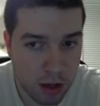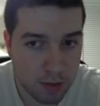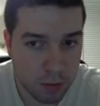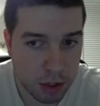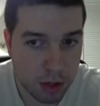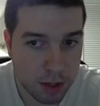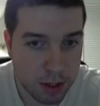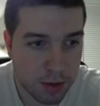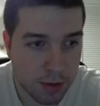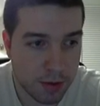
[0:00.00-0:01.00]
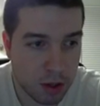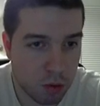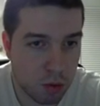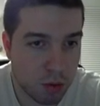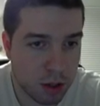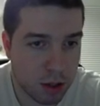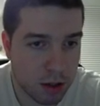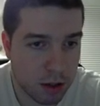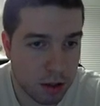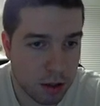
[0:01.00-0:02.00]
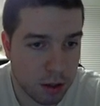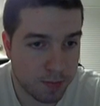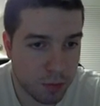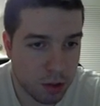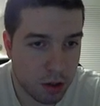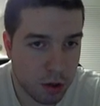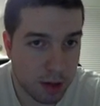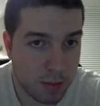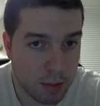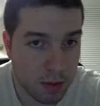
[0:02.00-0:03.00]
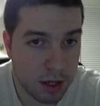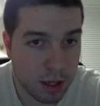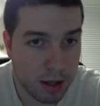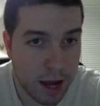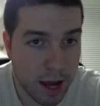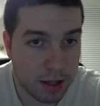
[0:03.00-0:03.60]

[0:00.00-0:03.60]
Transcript: They're in a 3v2 with Creams being tagged.